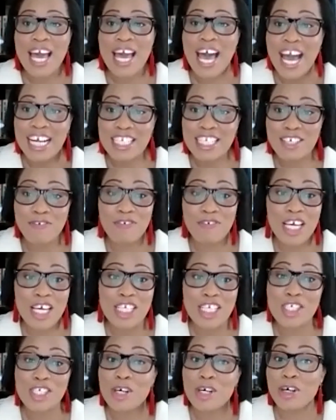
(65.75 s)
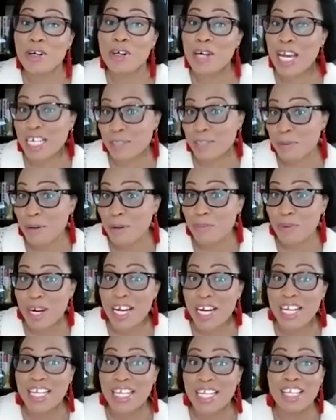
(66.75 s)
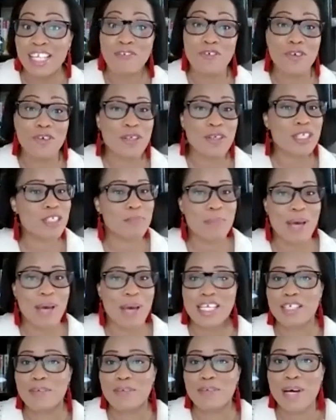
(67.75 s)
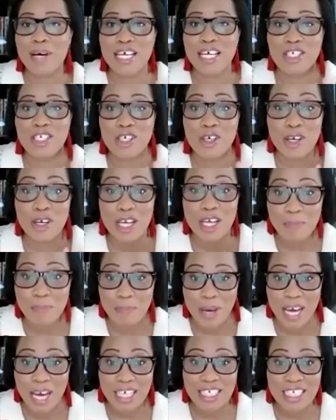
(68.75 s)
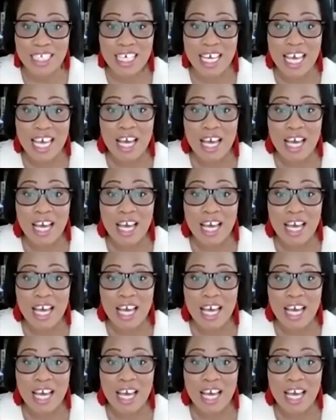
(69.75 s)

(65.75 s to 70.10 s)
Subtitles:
activate your expert brand, and of course, maximize your impact.